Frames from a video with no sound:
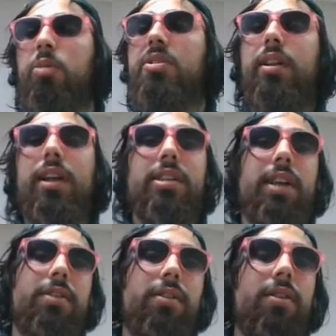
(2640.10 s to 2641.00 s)
20% less
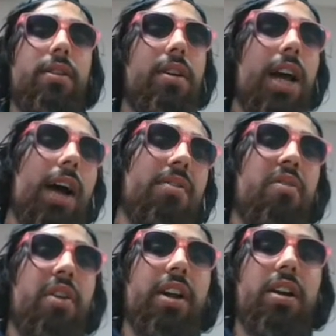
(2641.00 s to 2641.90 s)
cancer, half
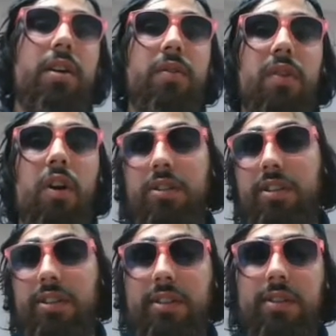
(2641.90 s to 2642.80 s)
the rate of heart
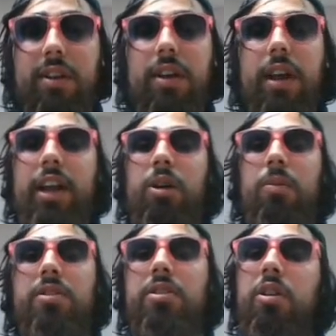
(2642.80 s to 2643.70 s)
disease, and
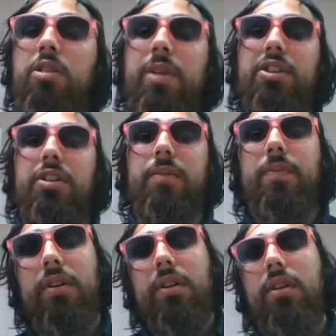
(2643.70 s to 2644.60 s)
almost no dementia.
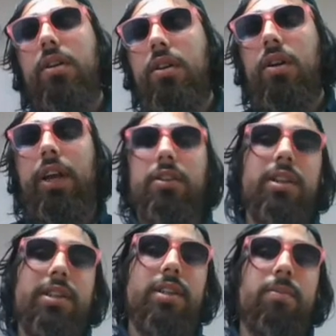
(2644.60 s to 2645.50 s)
Okay, so
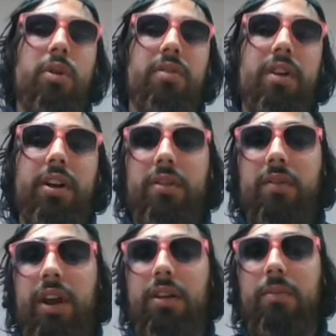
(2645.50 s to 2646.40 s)
this is important right
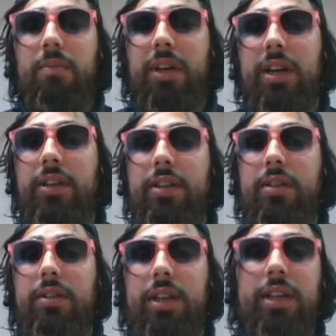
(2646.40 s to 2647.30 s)
here, right?
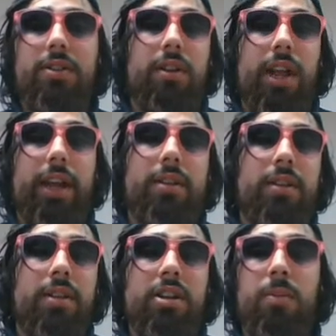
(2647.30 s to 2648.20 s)
Because these are like
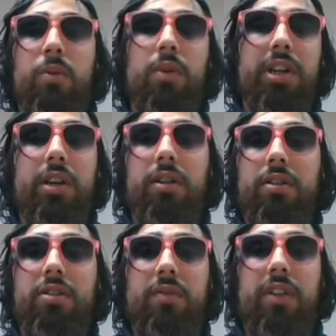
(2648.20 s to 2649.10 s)
the number one
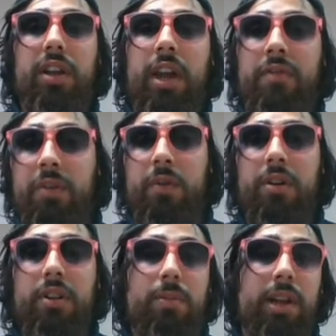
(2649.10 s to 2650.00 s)
killers of like everyone
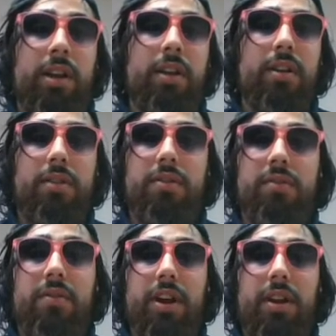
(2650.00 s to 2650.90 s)
on the planet,
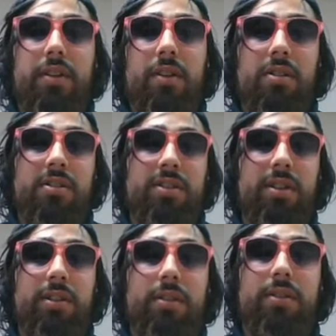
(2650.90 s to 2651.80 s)
right? Heart
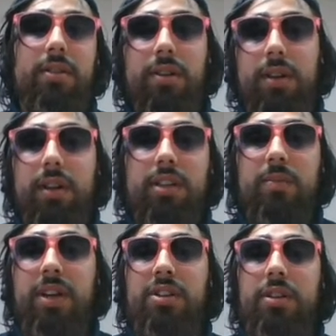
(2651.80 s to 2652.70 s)
disease and
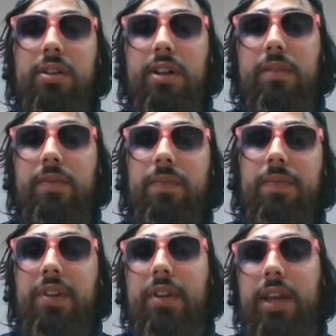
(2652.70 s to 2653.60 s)
dementia and stuff,
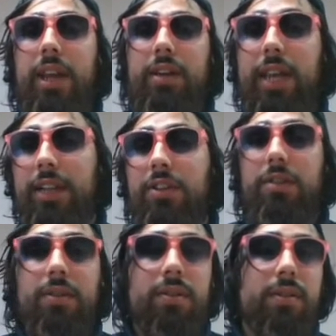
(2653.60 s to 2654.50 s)
and cancer.